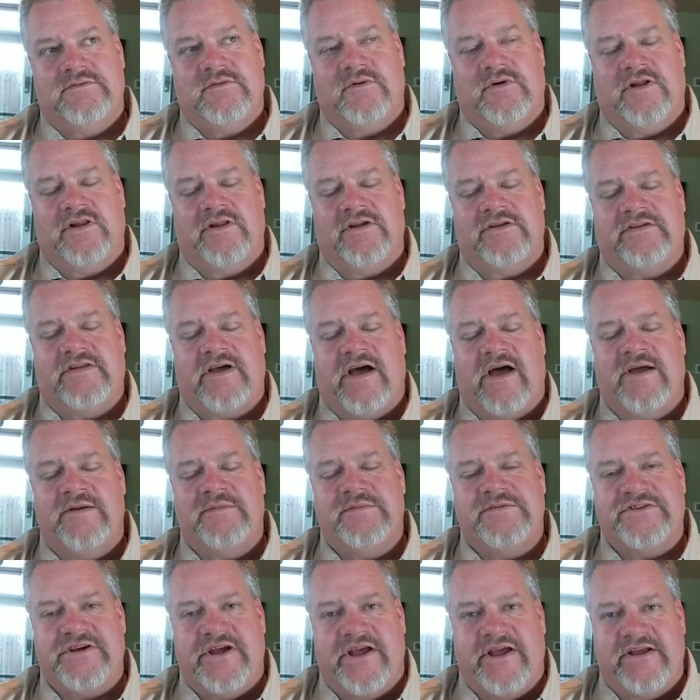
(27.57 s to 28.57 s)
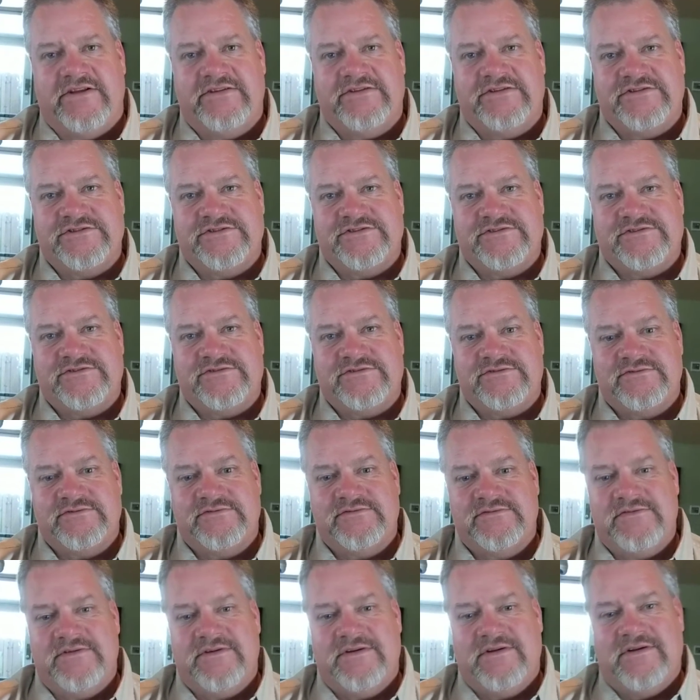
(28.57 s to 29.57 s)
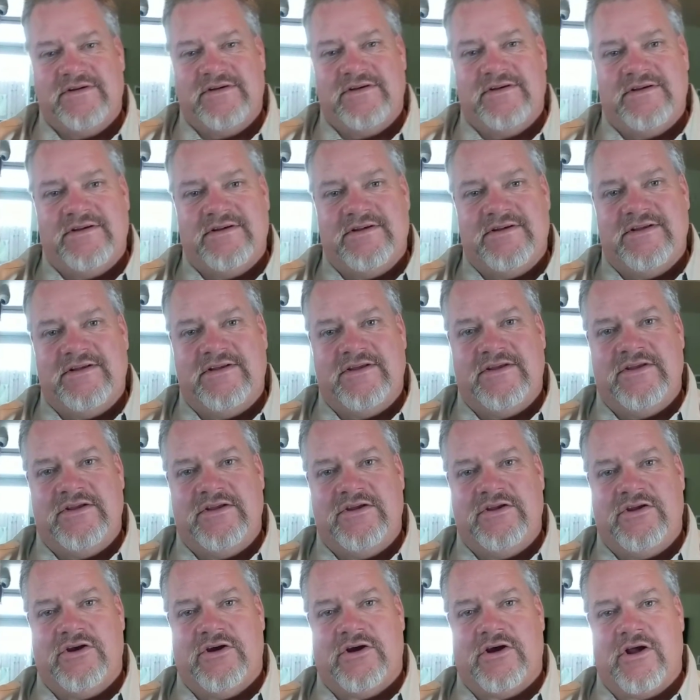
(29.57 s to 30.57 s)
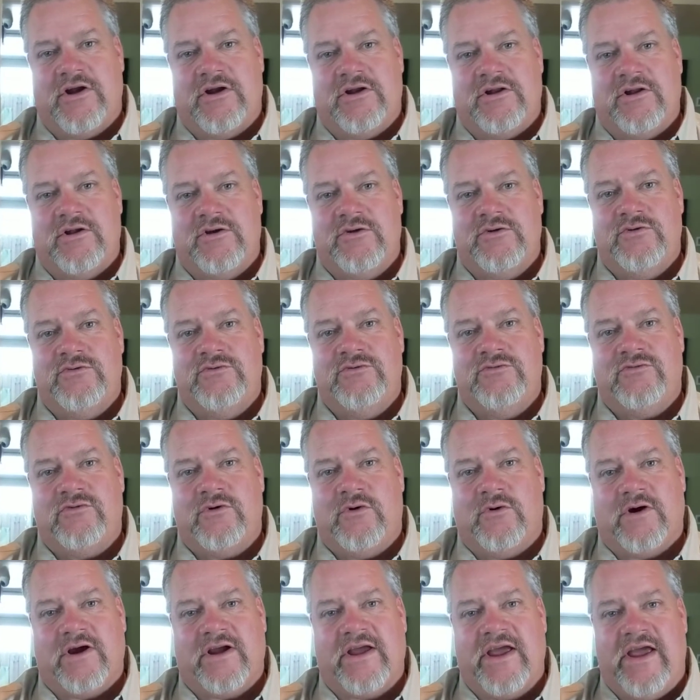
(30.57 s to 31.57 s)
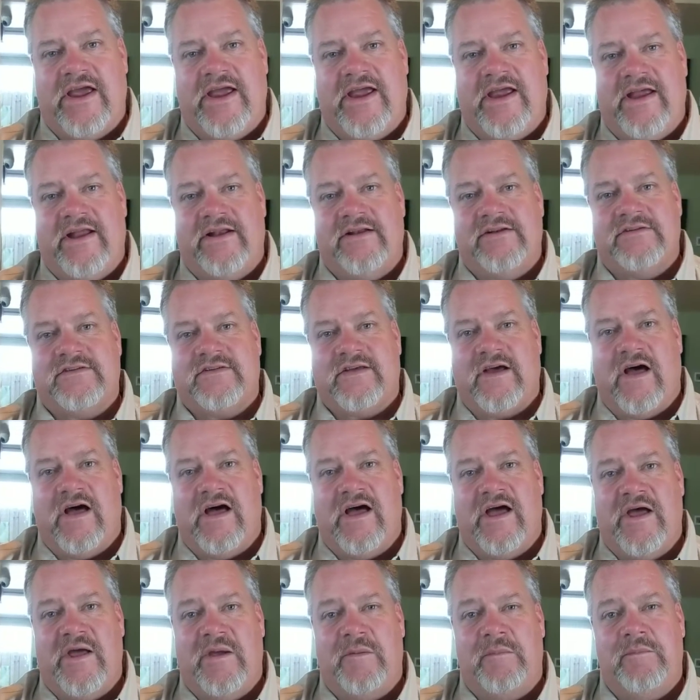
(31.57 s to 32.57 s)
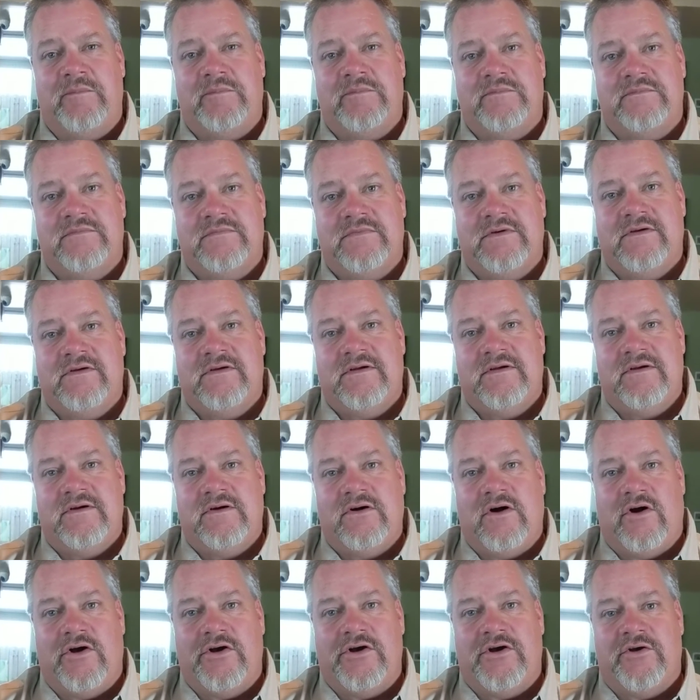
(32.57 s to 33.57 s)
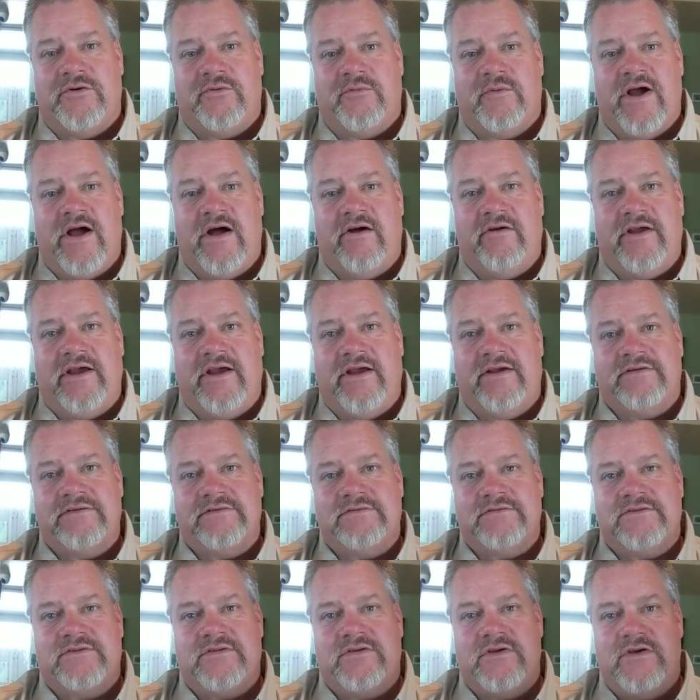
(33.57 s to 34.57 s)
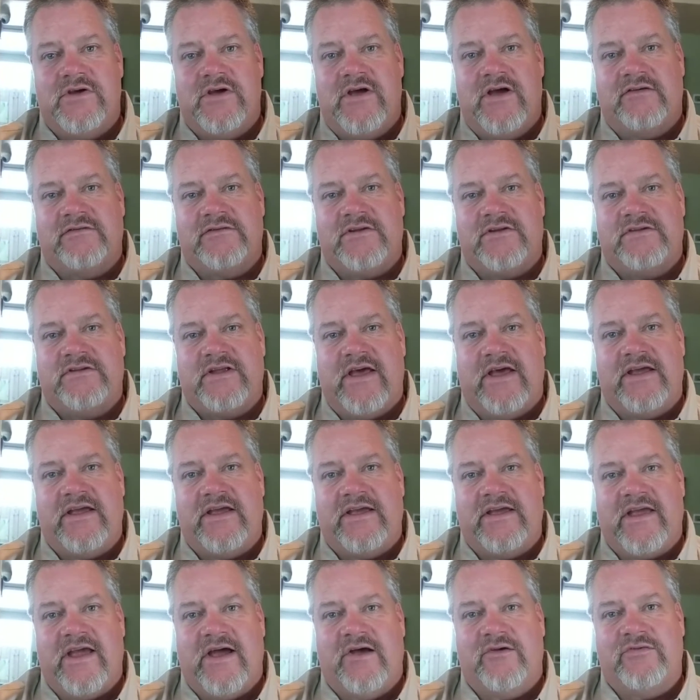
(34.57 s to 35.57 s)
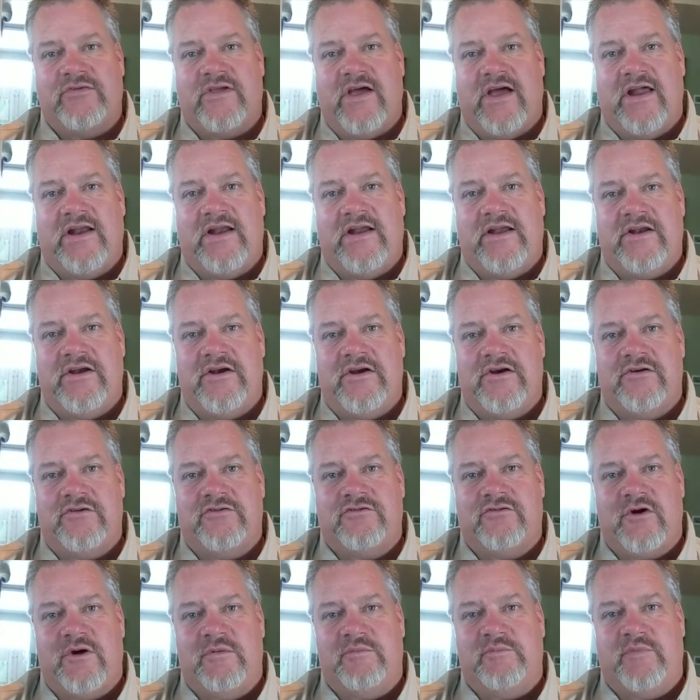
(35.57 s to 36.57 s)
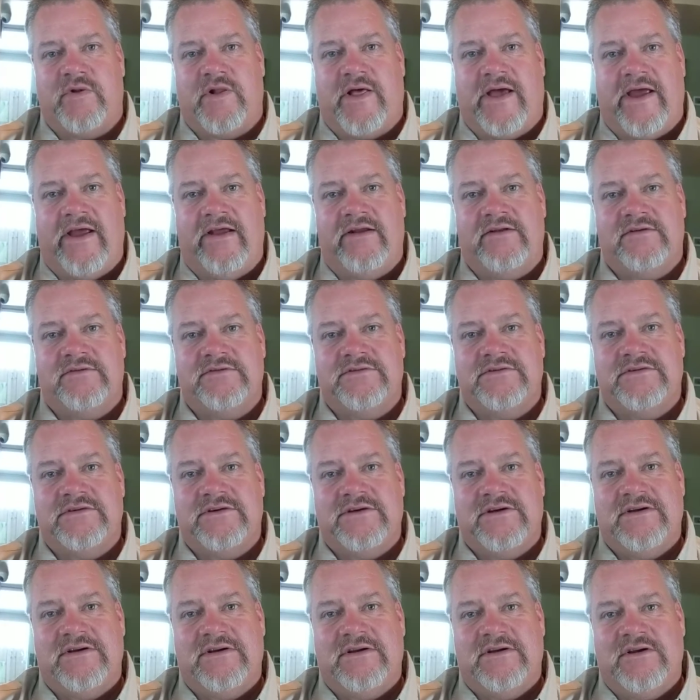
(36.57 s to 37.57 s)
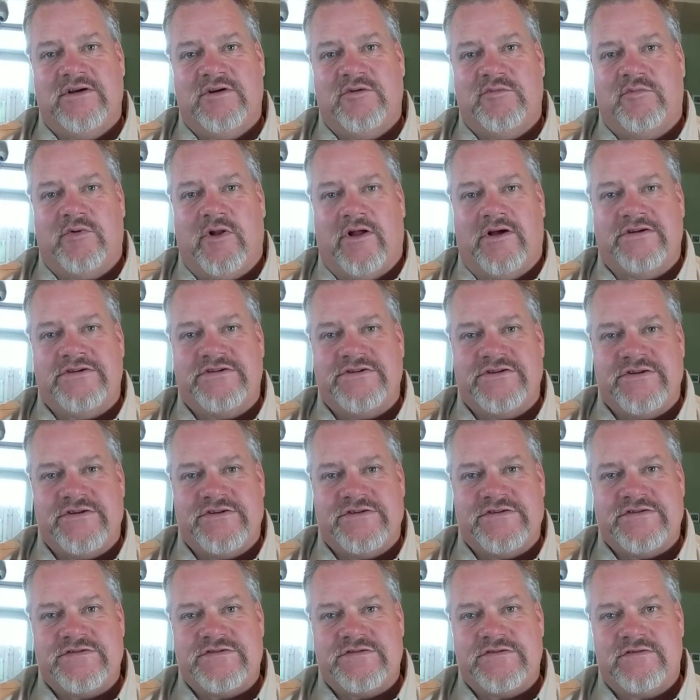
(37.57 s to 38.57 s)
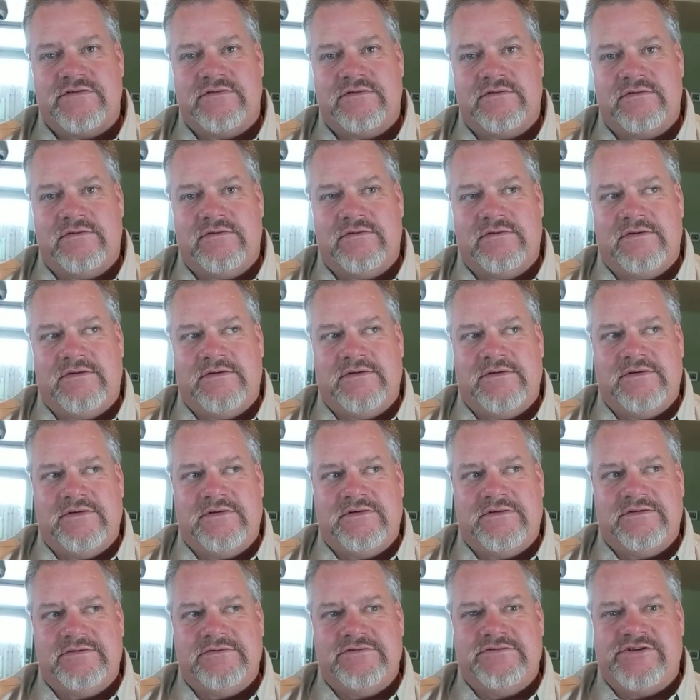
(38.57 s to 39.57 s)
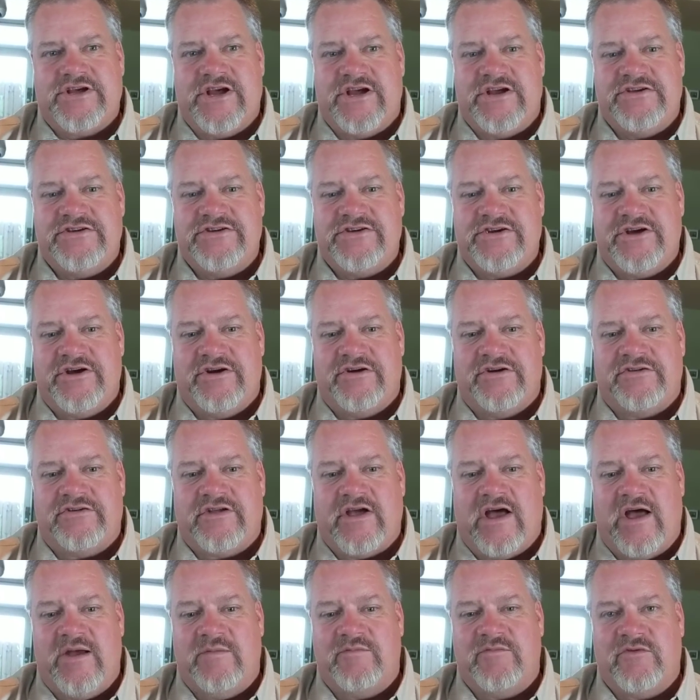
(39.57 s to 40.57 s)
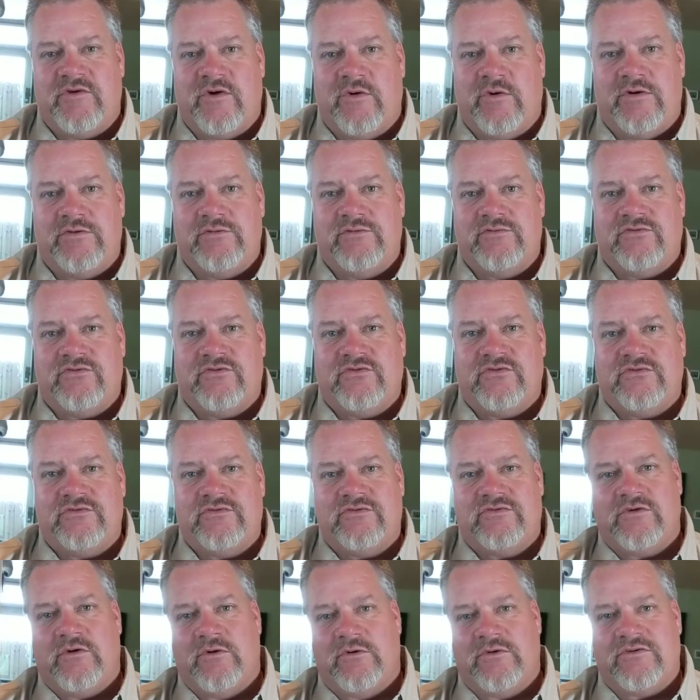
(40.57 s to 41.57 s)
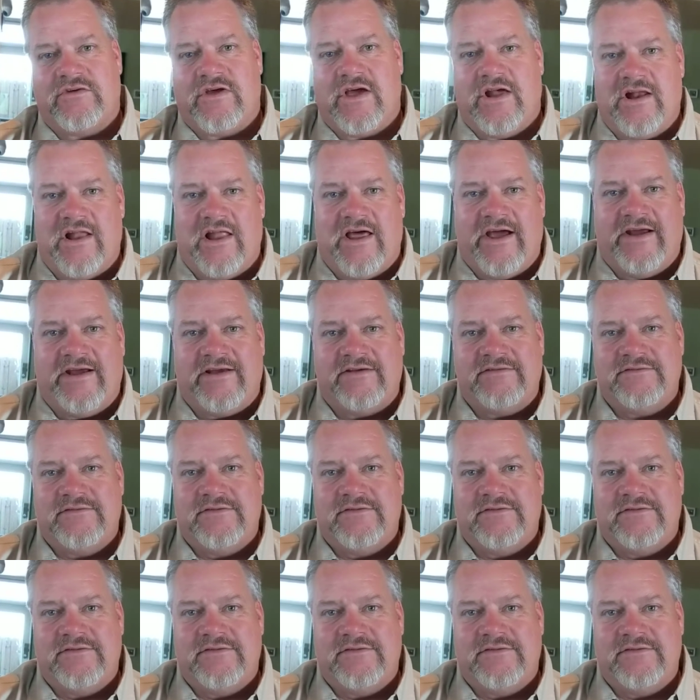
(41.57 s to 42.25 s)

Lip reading: Well, the time change is you're going to lose or gain time on your routing, so you have to count that in your trip plan. Plus, it's changing your time zones, so it's kind of like